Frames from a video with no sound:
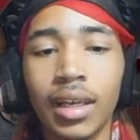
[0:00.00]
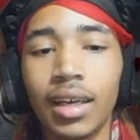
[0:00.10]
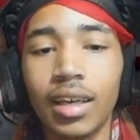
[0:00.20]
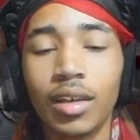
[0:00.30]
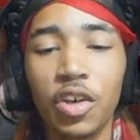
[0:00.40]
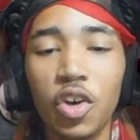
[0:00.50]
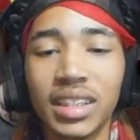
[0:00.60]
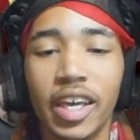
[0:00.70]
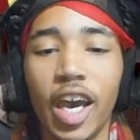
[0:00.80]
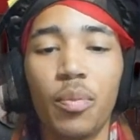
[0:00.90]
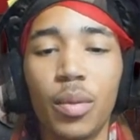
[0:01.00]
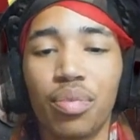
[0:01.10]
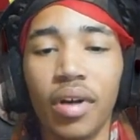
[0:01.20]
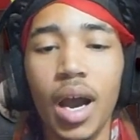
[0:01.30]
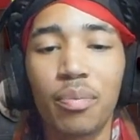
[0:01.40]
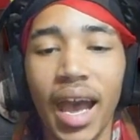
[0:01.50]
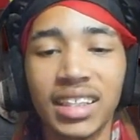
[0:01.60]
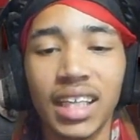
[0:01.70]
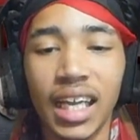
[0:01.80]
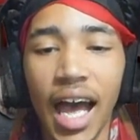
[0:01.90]
Humans can't be brought back to
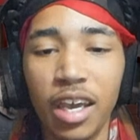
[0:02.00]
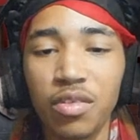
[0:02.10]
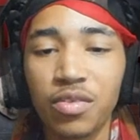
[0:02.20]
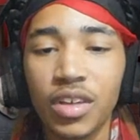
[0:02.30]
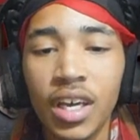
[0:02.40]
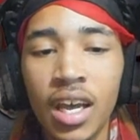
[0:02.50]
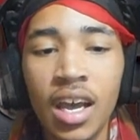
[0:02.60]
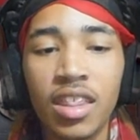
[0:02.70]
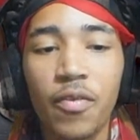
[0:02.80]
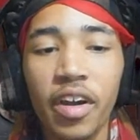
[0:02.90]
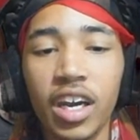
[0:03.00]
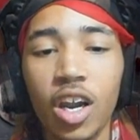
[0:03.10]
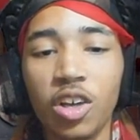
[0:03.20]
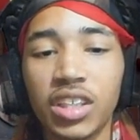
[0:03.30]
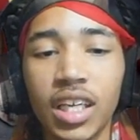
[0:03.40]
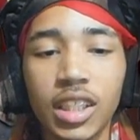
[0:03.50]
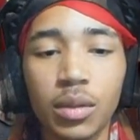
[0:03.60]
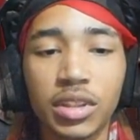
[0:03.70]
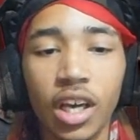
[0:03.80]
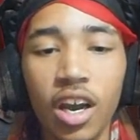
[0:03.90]
life. The very notion is
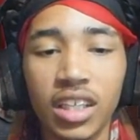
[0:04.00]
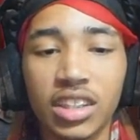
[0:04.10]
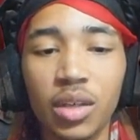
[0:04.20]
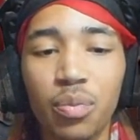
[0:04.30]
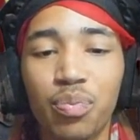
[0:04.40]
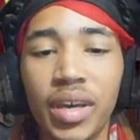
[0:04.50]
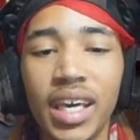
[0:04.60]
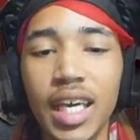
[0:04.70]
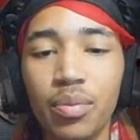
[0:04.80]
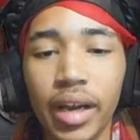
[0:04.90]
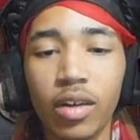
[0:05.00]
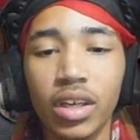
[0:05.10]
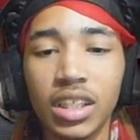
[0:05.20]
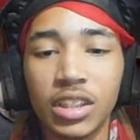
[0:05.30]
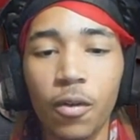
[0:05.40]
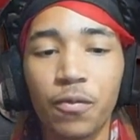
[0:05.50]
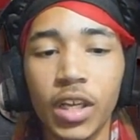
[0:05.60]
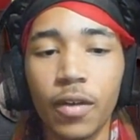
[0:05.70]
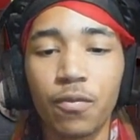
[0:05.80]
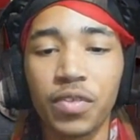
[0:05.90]
absurd. Is your pea brain really so full
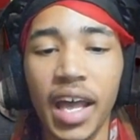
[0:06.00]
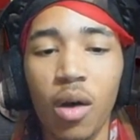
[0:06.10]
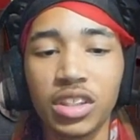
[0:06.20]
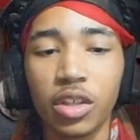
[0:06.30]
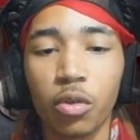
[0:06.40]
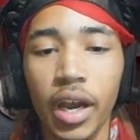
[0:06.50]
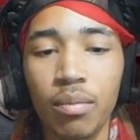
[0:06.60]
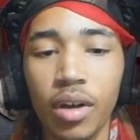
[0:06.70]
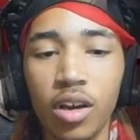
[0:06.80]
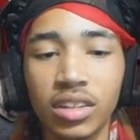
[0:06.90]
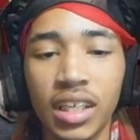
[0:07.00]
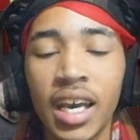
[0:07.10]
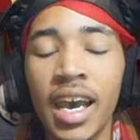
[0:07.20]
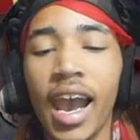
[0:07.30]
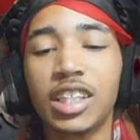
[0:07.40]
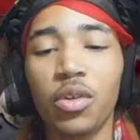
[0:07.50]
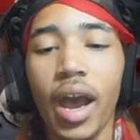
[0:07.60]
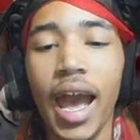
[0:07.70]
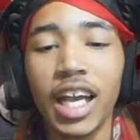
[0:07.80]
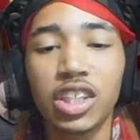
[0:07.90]
of flowers and rainbows that you
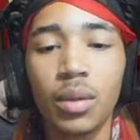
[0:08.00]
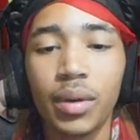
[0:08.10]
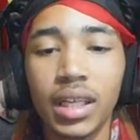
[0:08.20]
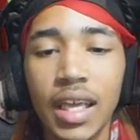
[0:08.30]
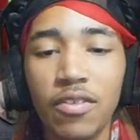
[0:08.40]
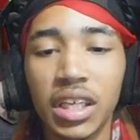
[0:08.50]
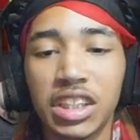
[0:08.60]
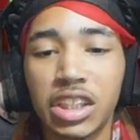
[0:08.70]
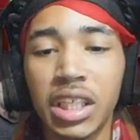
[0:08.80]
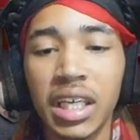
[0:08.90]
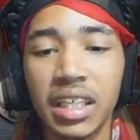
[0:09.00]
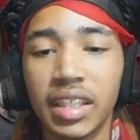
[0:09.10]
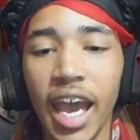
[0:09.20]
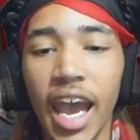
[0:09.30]
actually believe you could cheat death?